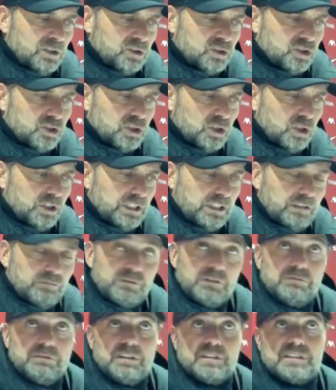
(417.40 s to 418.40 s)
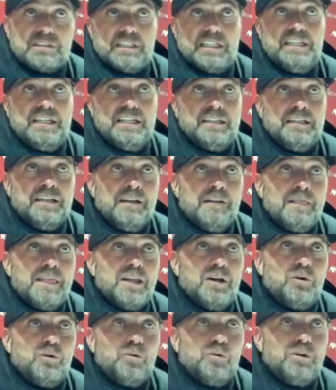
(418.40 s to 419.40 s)
So and then we will see
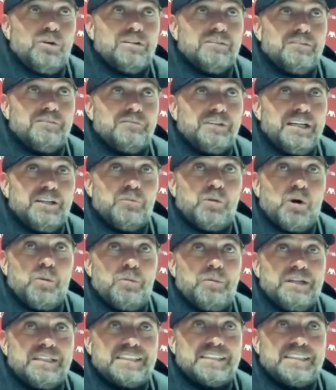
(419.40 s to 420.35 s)
who. In the moment when